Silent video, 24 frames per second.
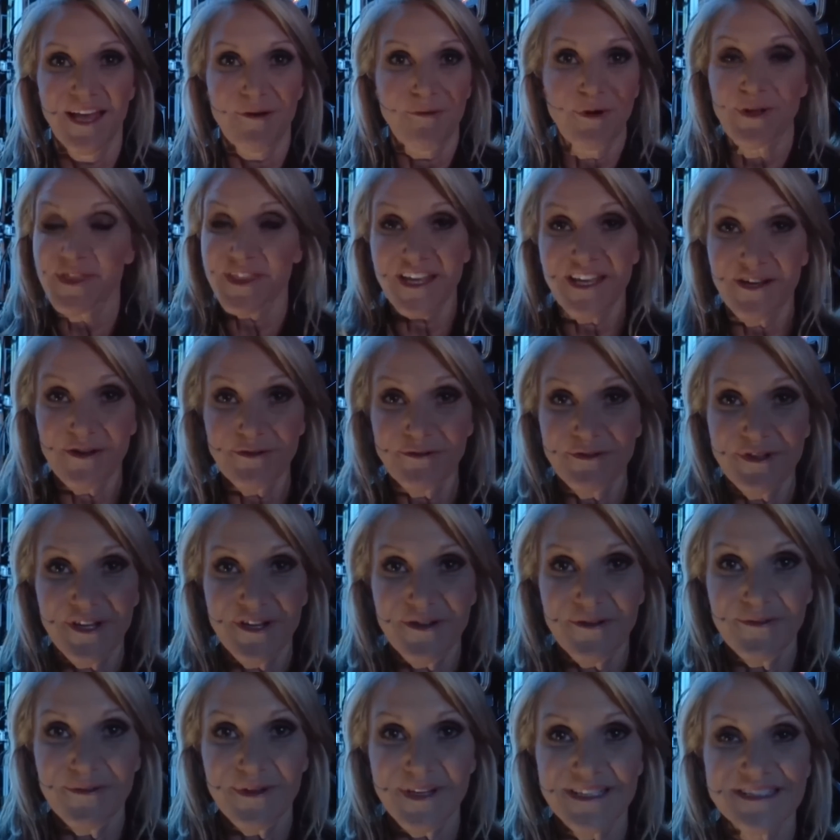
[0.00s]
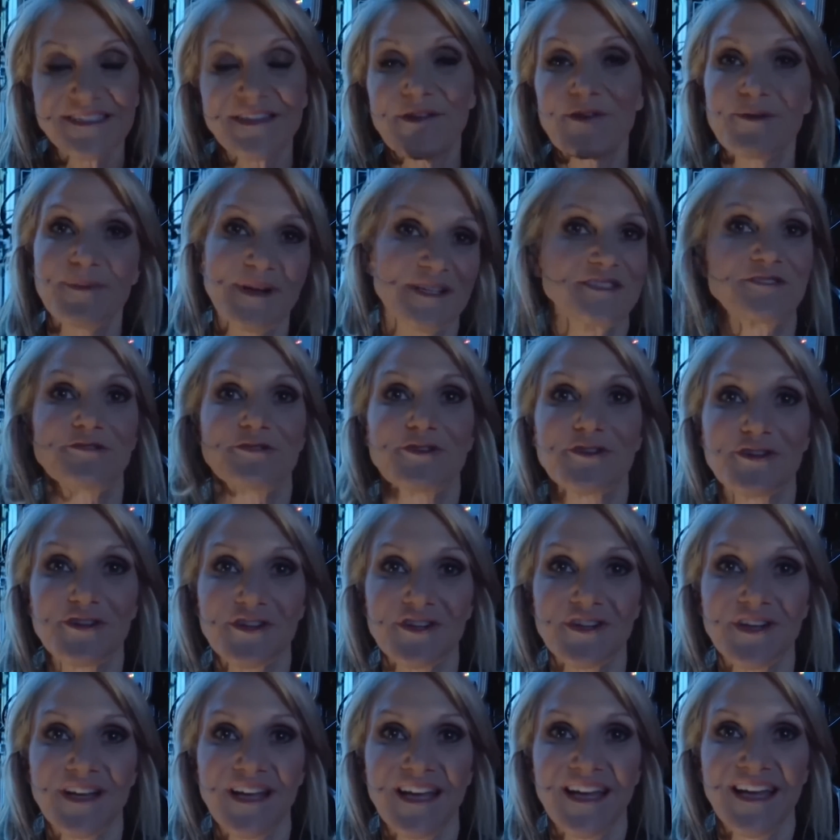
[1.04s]
what they don't know is they're about to
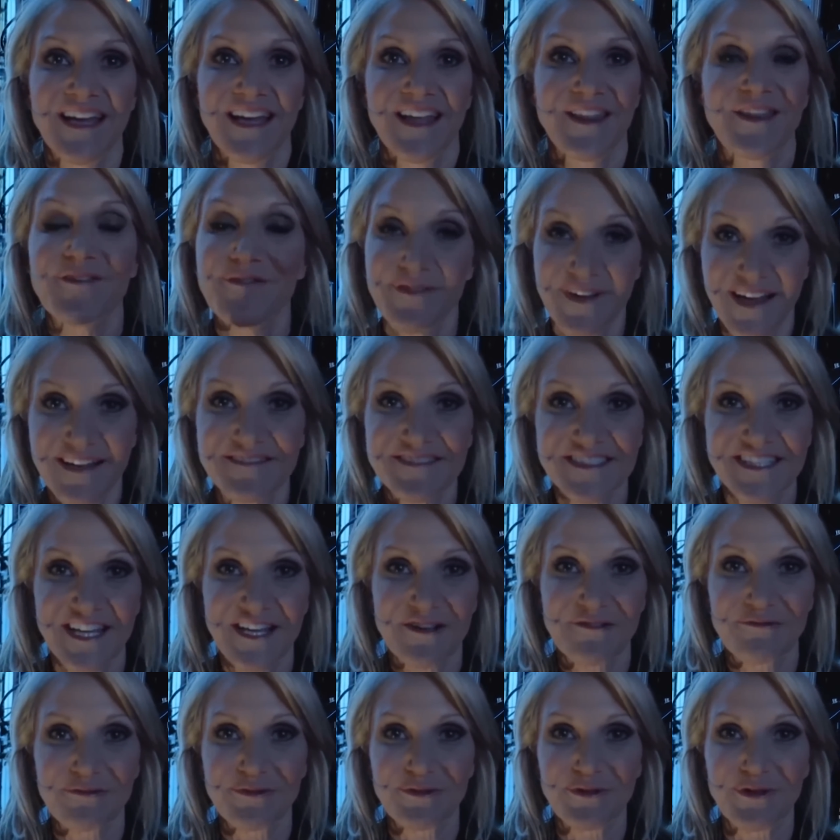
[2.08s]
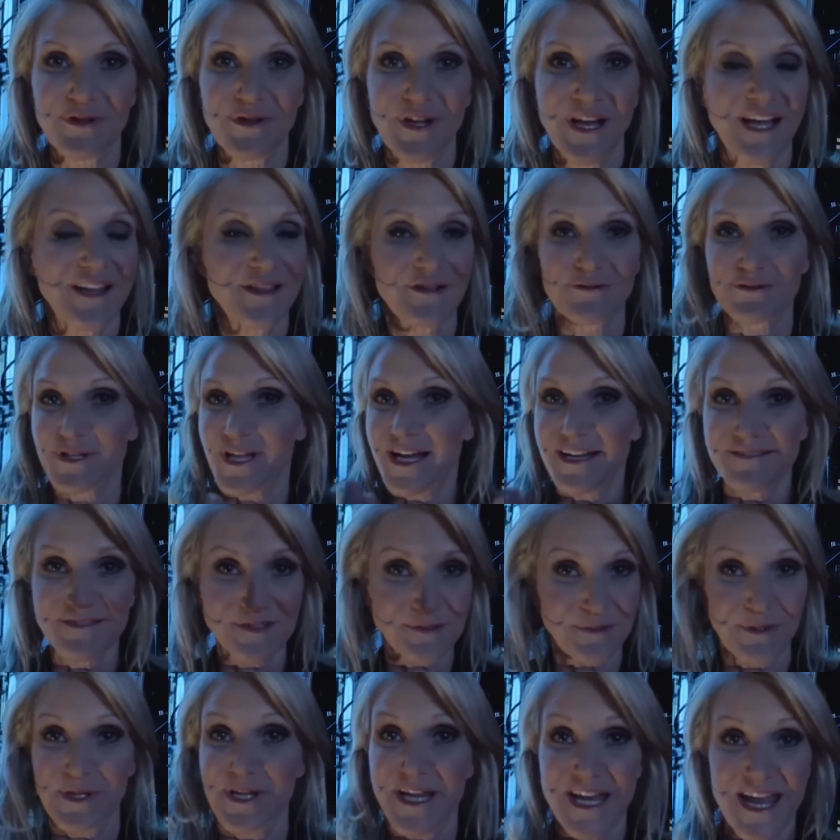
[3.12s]
learn the 5-second rule, and their
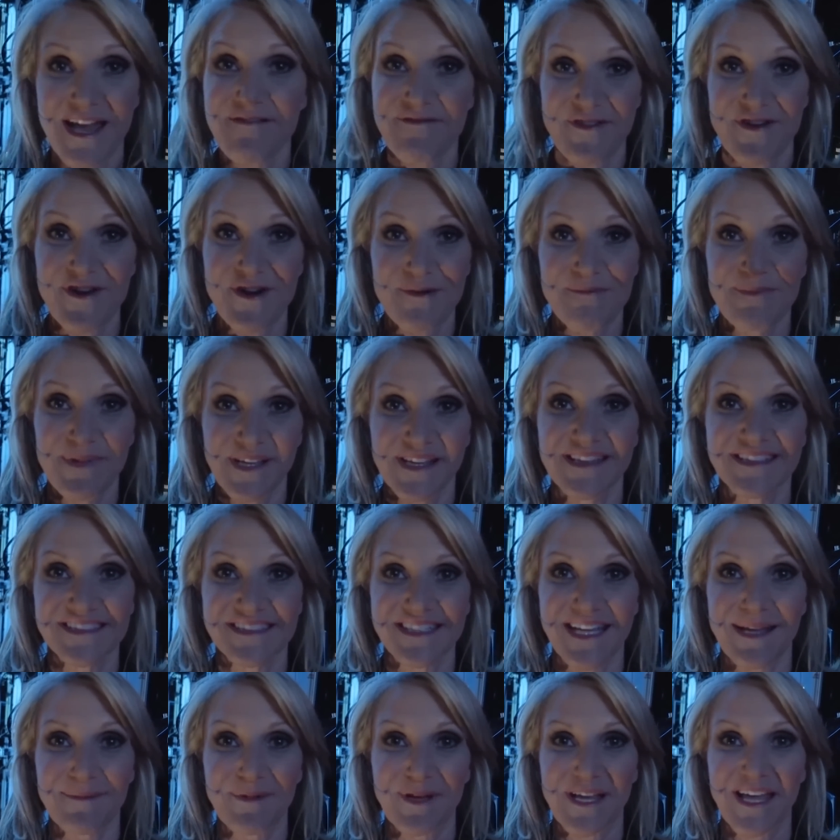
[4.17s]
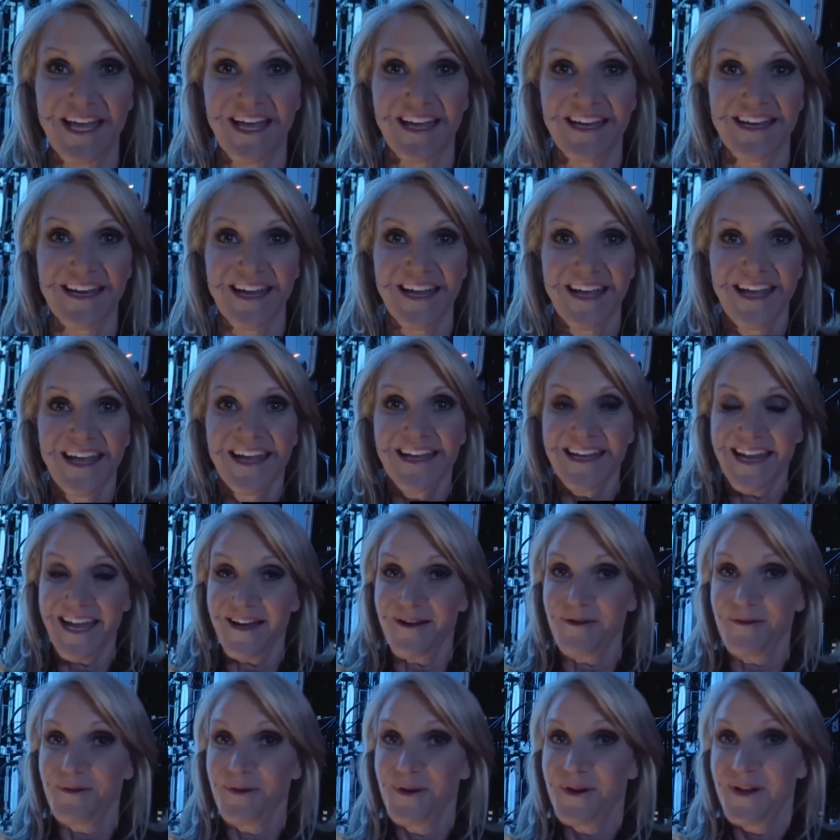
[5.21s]
lives will never be the same again.
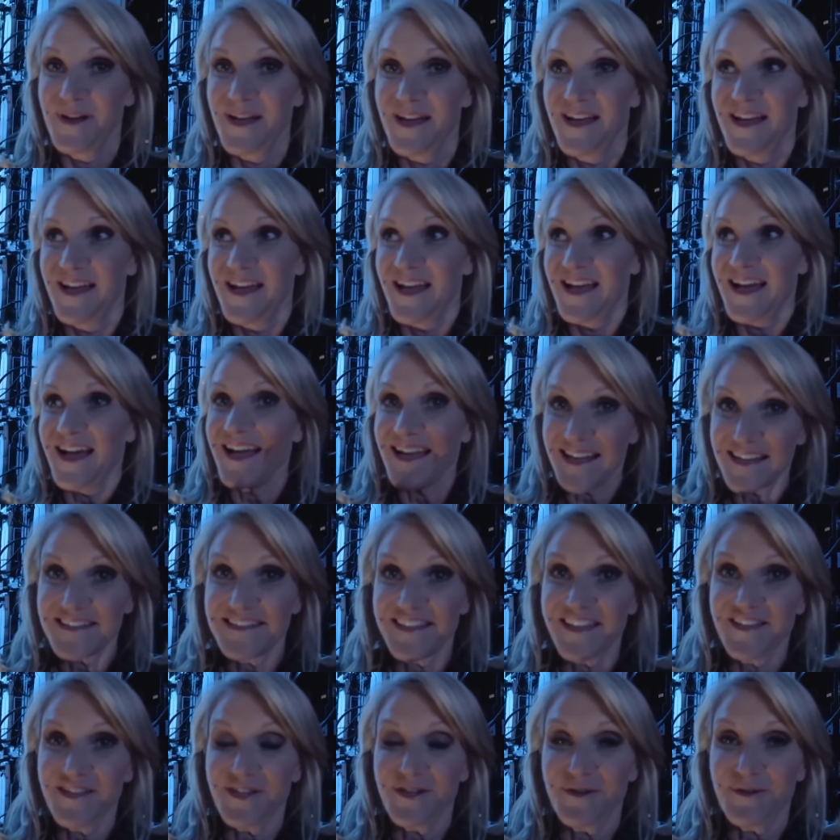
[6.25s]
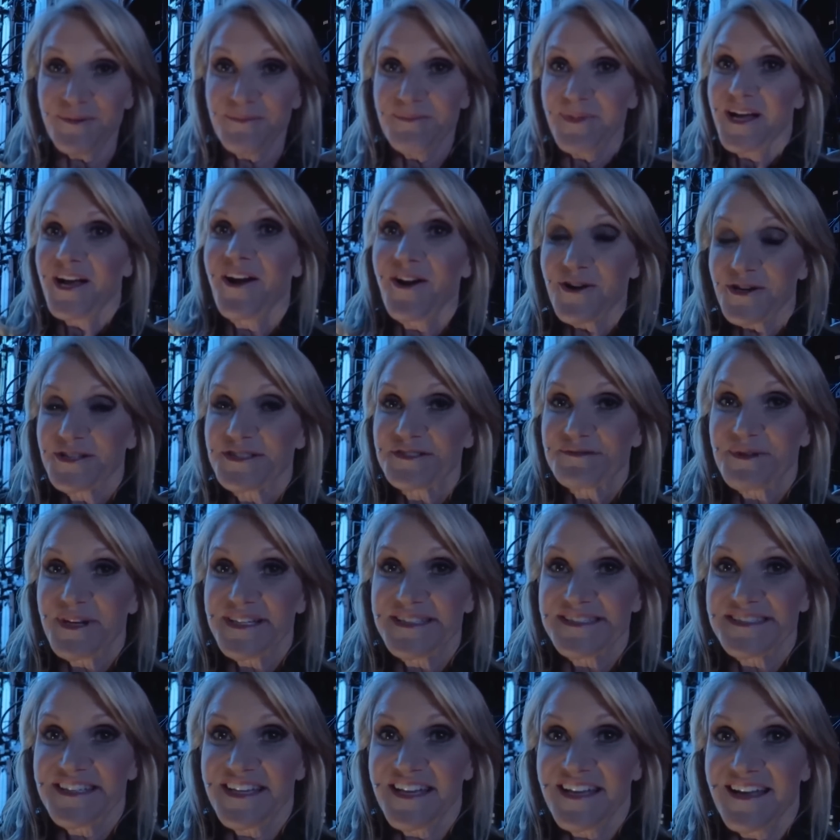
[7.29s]
Now, I gotta tell you, my heart is
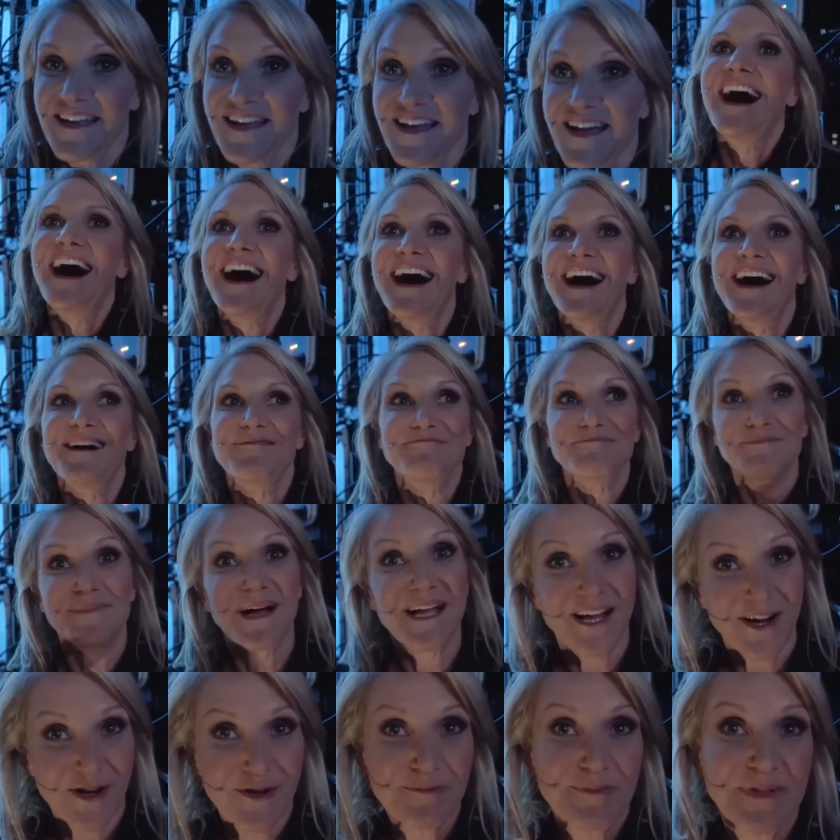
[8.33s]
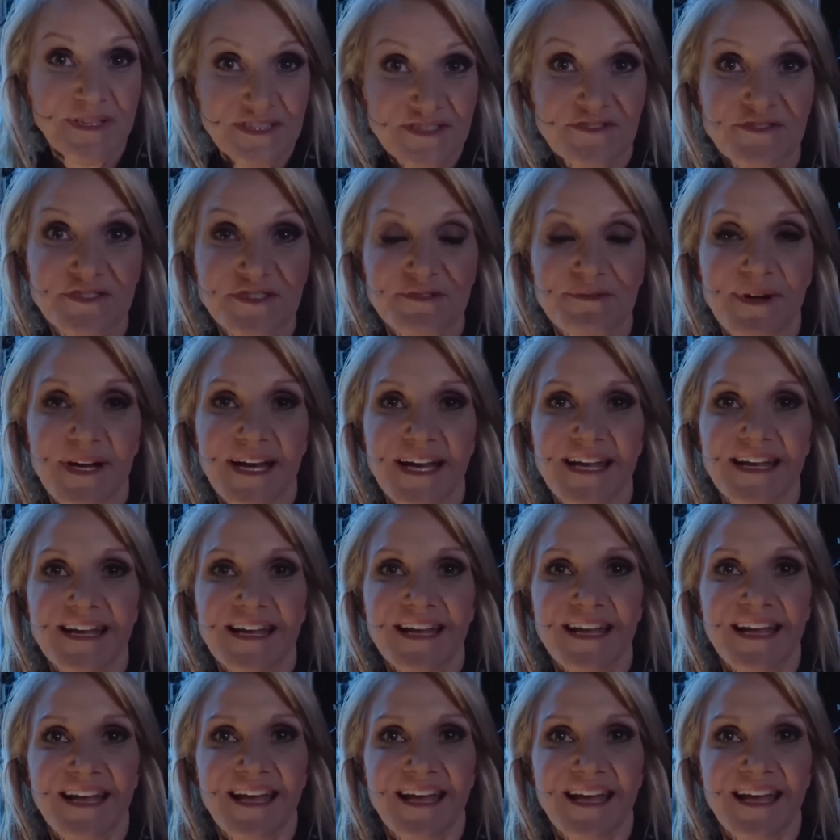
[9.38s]
racing, my armpits are sweating.